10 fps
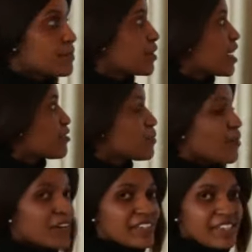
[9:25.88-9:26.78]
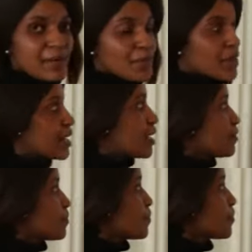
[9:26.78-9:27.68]
We have more example here.
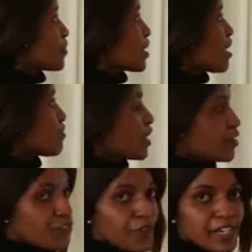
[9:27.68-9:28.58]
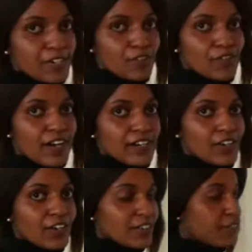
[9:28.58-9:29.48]
We have a drawing of a
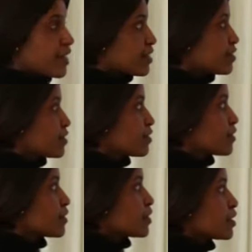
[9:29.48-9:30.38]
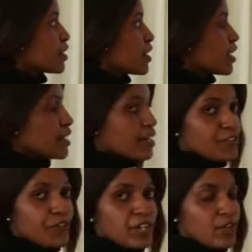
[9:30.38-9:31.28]
clock face. And a
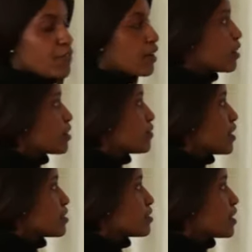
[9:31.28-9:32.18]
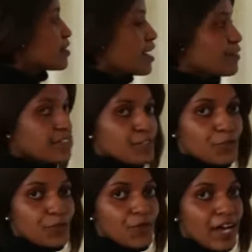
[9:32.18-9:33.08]
drawing of a clock face is having 2
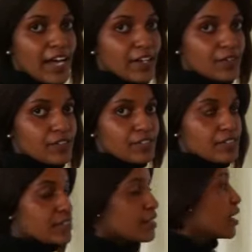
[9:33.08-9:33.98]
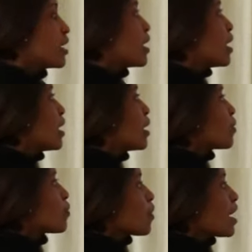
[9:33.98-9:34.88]
arrows.
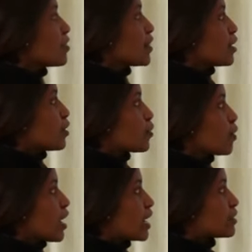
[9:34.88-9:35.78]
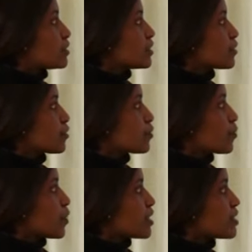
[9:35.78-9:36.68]
While the long one
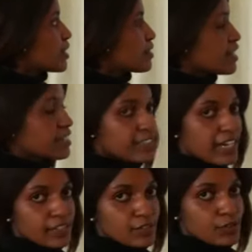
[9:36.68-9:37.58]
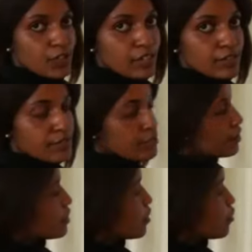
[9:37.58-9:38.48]
points exactly at 12,
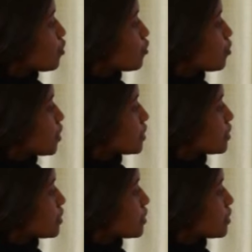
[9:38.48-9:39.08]
the short one